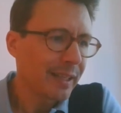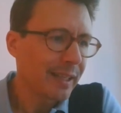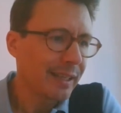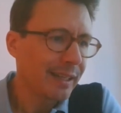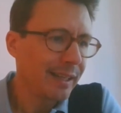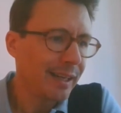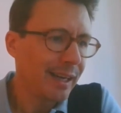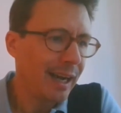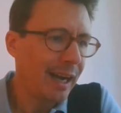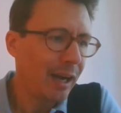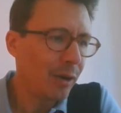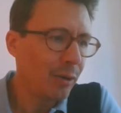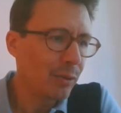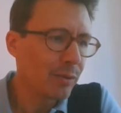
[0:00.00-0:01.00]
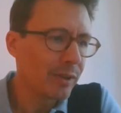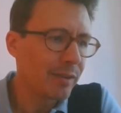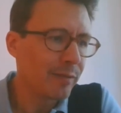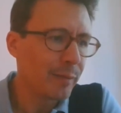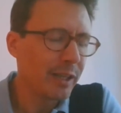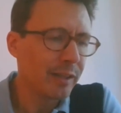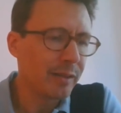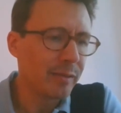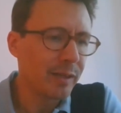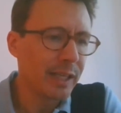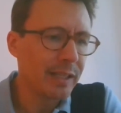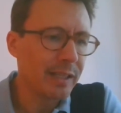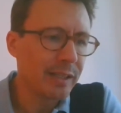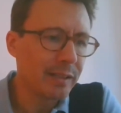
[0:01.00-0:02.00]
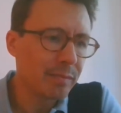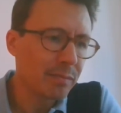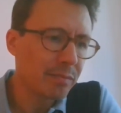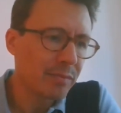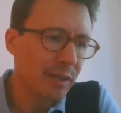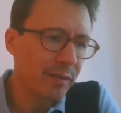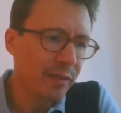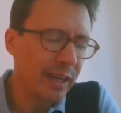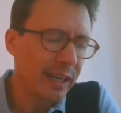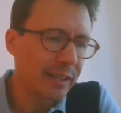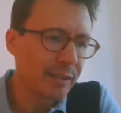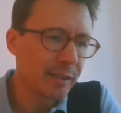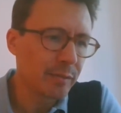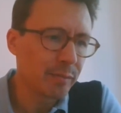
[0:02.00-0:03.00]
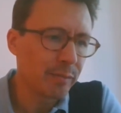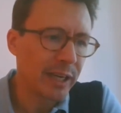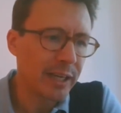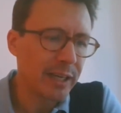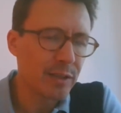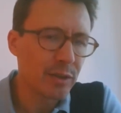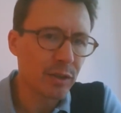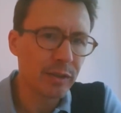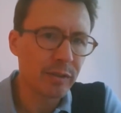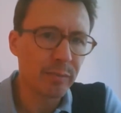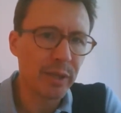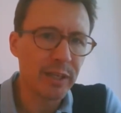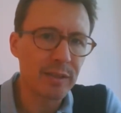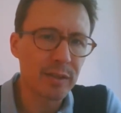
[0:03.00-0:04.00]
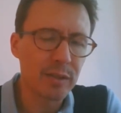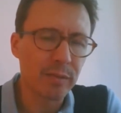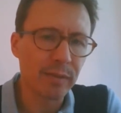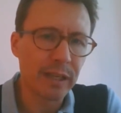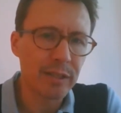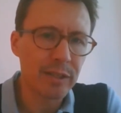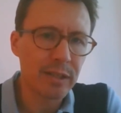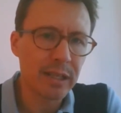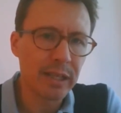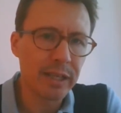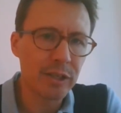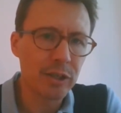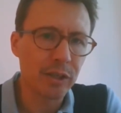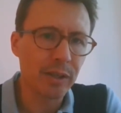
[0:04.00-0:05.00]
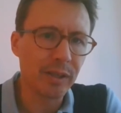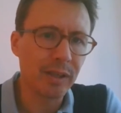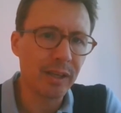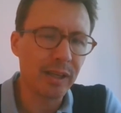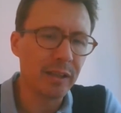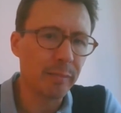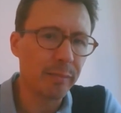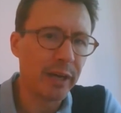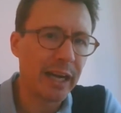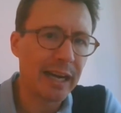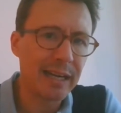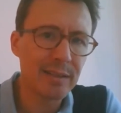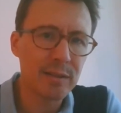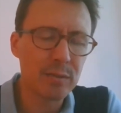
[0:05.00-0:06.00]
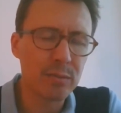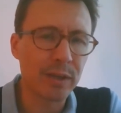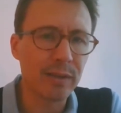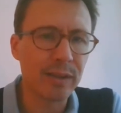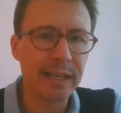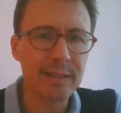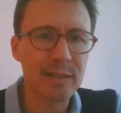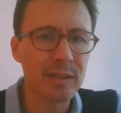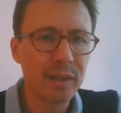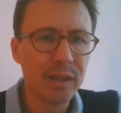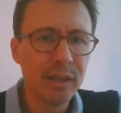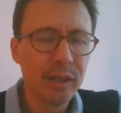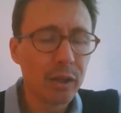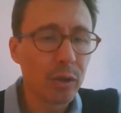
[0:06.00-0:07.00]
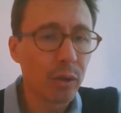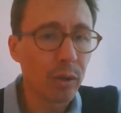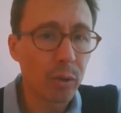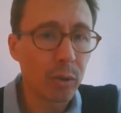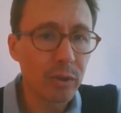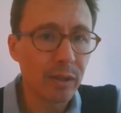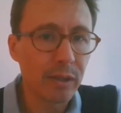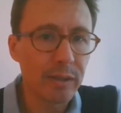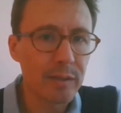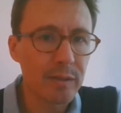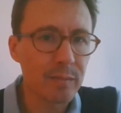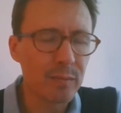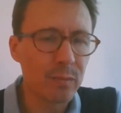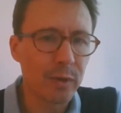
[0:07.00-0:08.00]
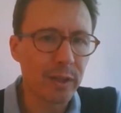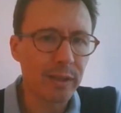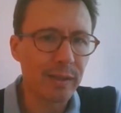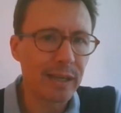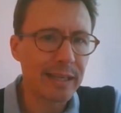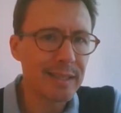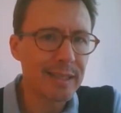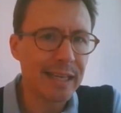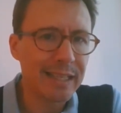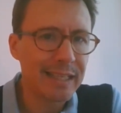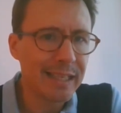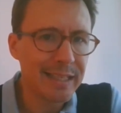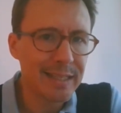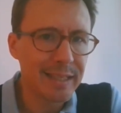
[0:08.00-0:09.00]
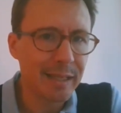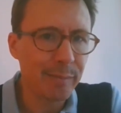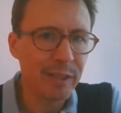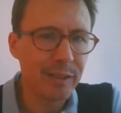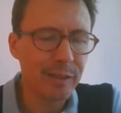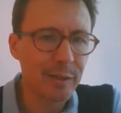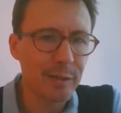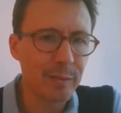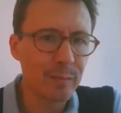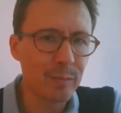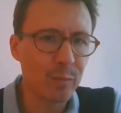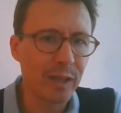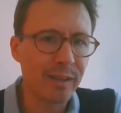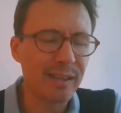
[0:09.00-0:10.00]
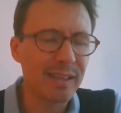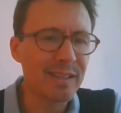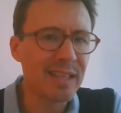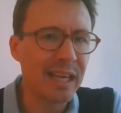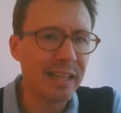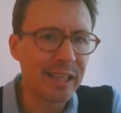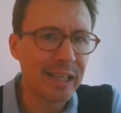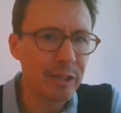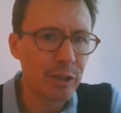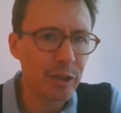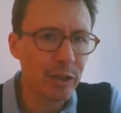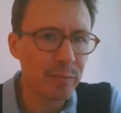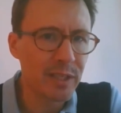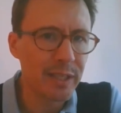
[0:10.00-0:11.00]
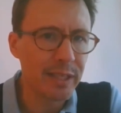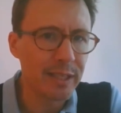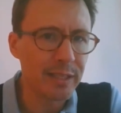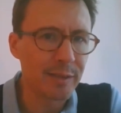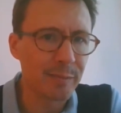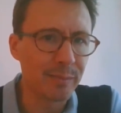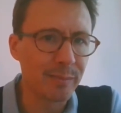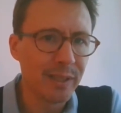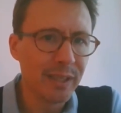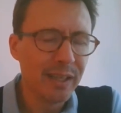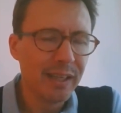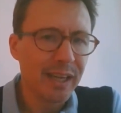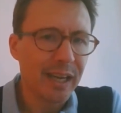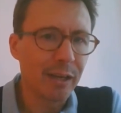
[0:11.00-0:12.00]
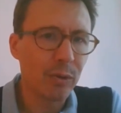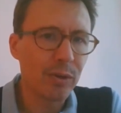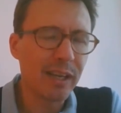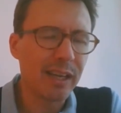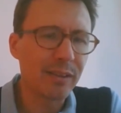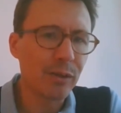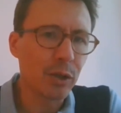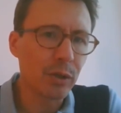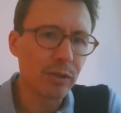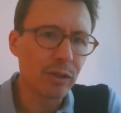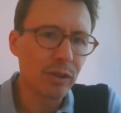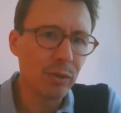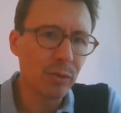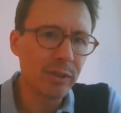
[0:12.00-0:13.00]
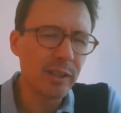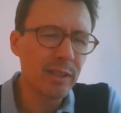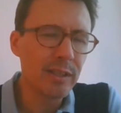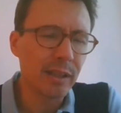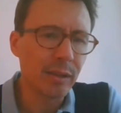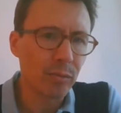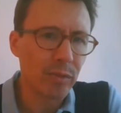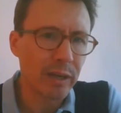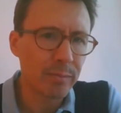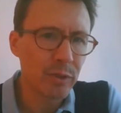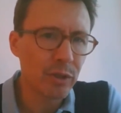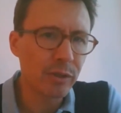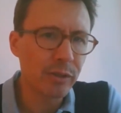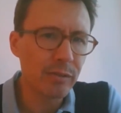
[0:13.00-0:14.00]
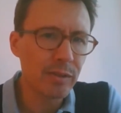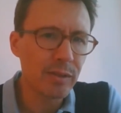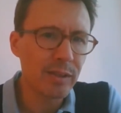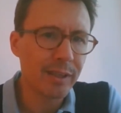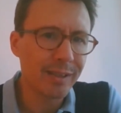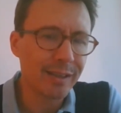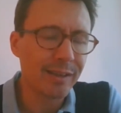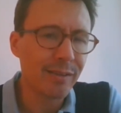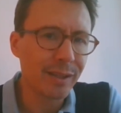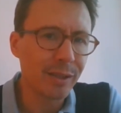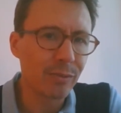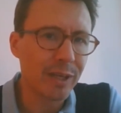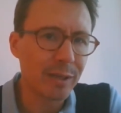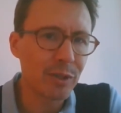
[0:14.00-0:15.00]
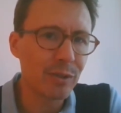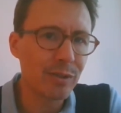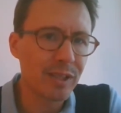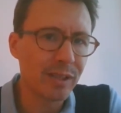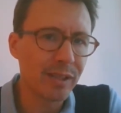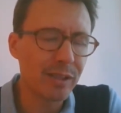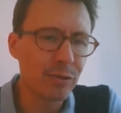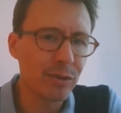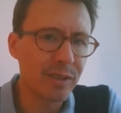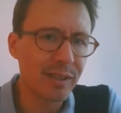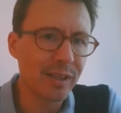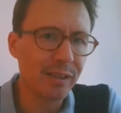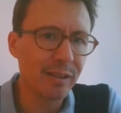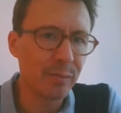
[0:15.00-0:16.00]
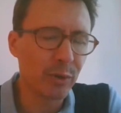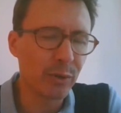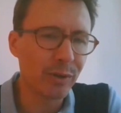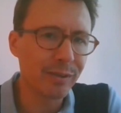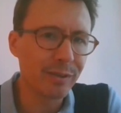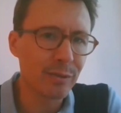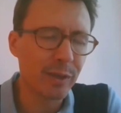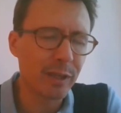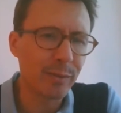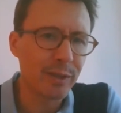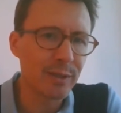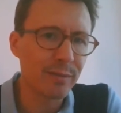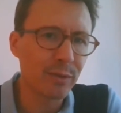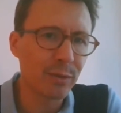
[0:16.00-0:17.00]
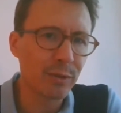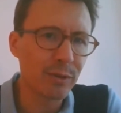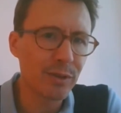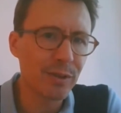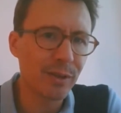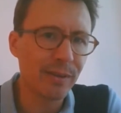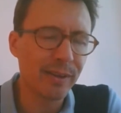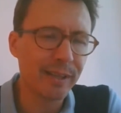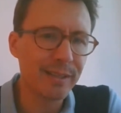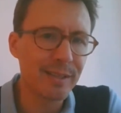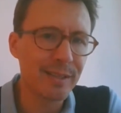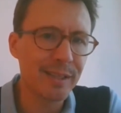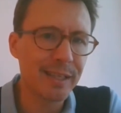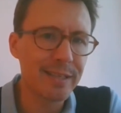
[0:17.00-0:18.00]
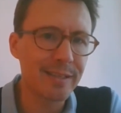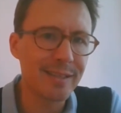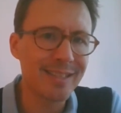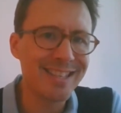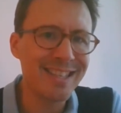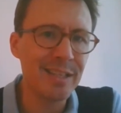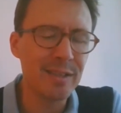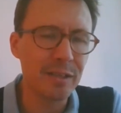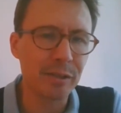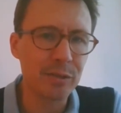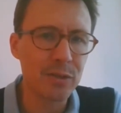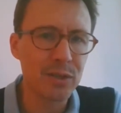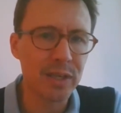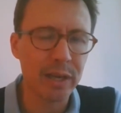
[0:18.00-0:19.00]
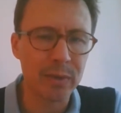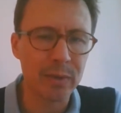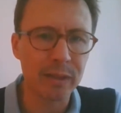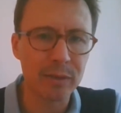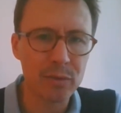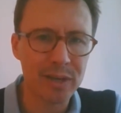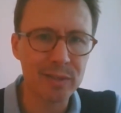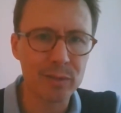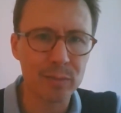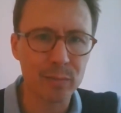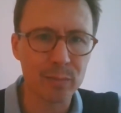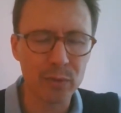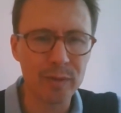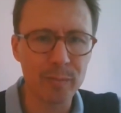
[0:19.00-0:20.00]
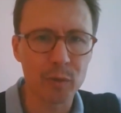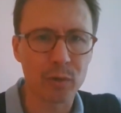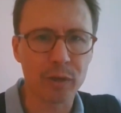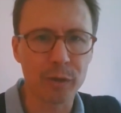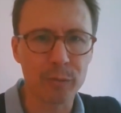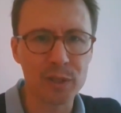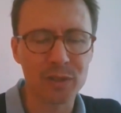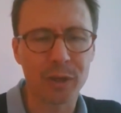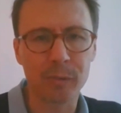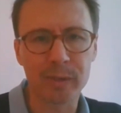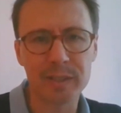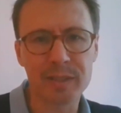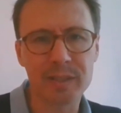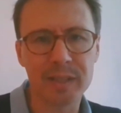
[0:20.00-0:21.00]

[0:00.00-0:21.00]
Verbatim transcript: uh, how they've been in, in affected by certain pieces of legislation in the past, whether that's colonialism, whether that's anti-Semitism, whether that's anti-Gypsyism, and looking at the continuities and the ruptures. I, I, think the ruptures are interesting and important as well, because of course in the United States, it's easier to say, well, the US Supreme Court, it was always the